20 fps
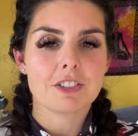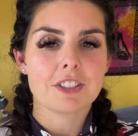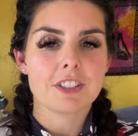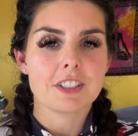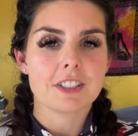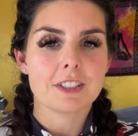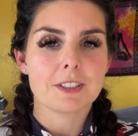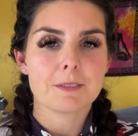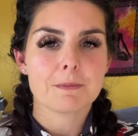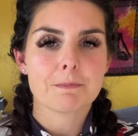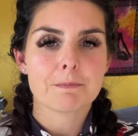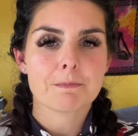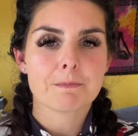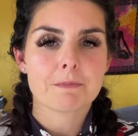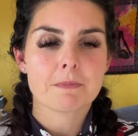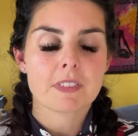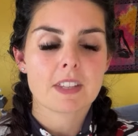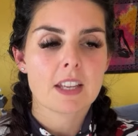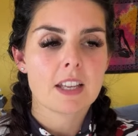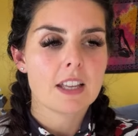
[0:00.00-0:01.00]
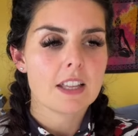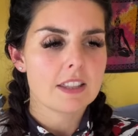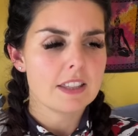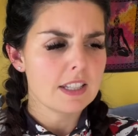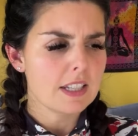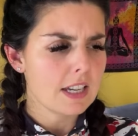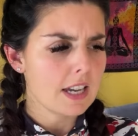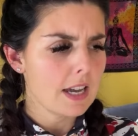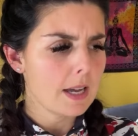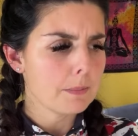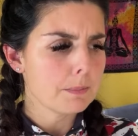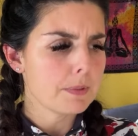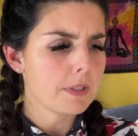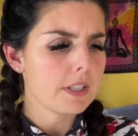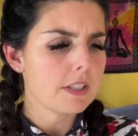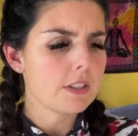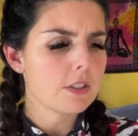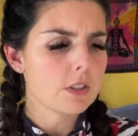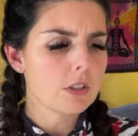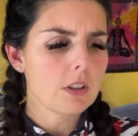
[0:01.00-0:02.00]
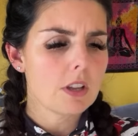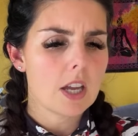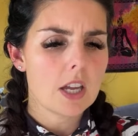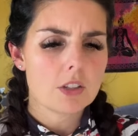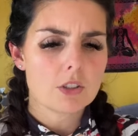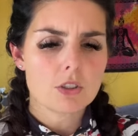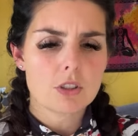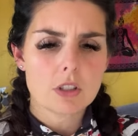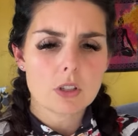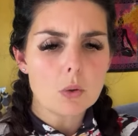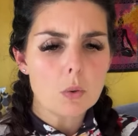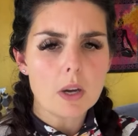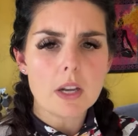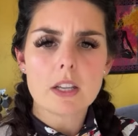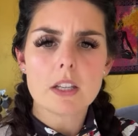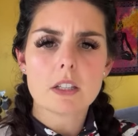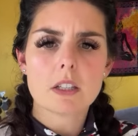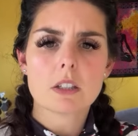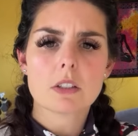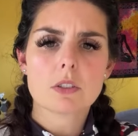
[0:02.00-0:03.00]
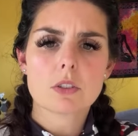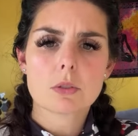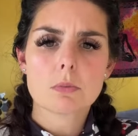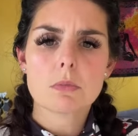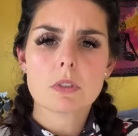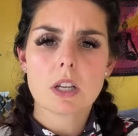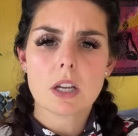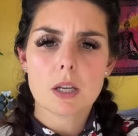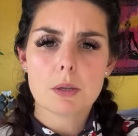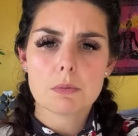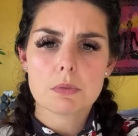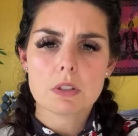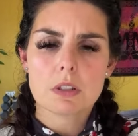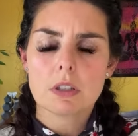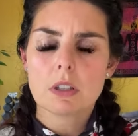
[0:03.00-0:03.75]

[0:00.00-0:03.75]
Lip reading: today. I think abs is actually quiet sometimes.